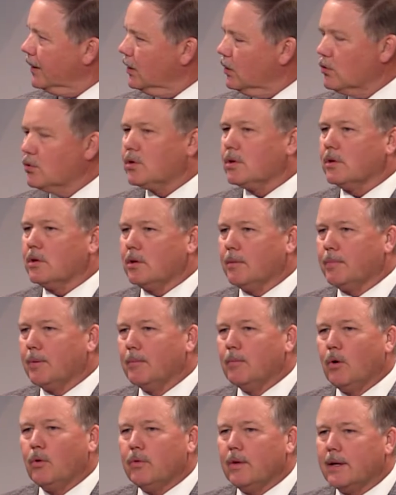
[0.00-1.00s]
Use it to
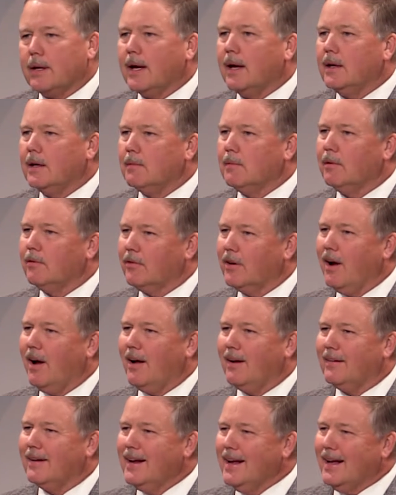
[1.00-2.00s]
promote the kingdom of
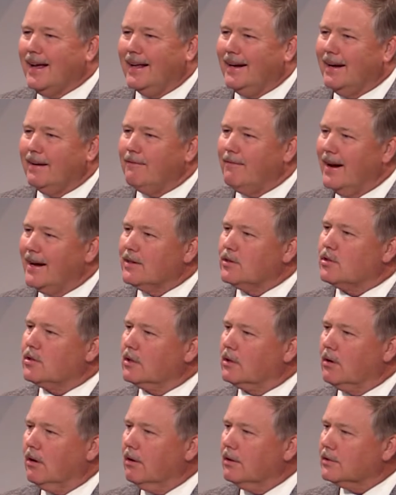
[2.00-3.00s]
God and advance the
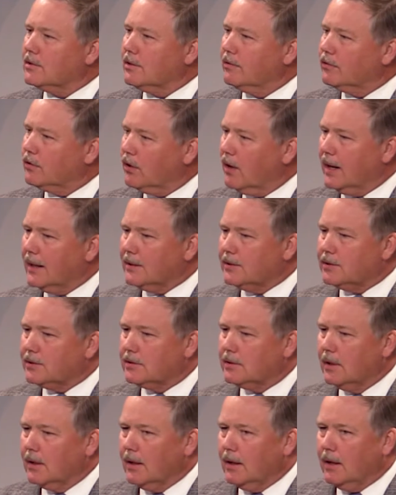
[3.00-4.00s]
cause of Christ
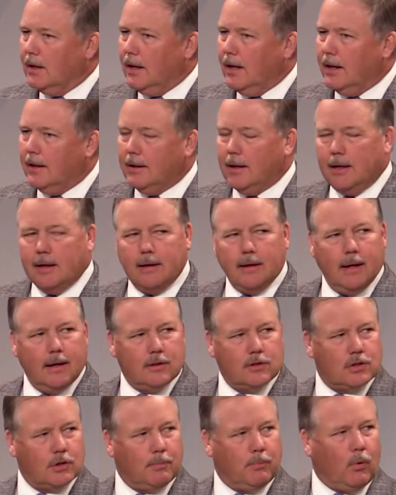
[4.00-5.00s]
and, and,
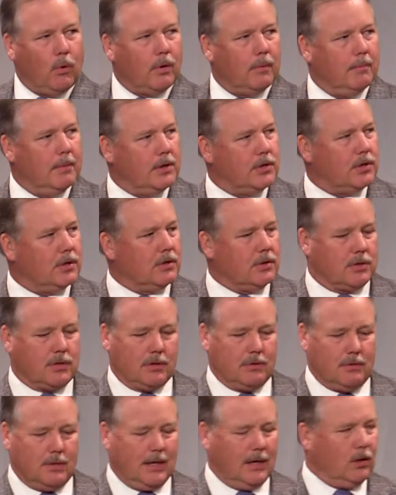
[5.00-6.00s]
and support missions
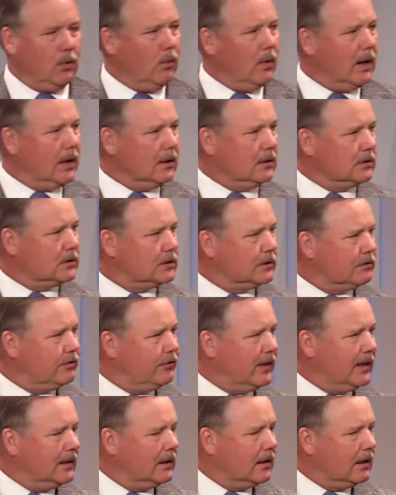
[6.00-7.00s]
and dig wells and
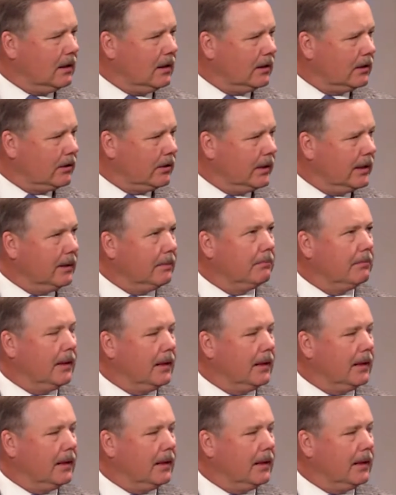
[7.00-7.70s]
feed the hungry and,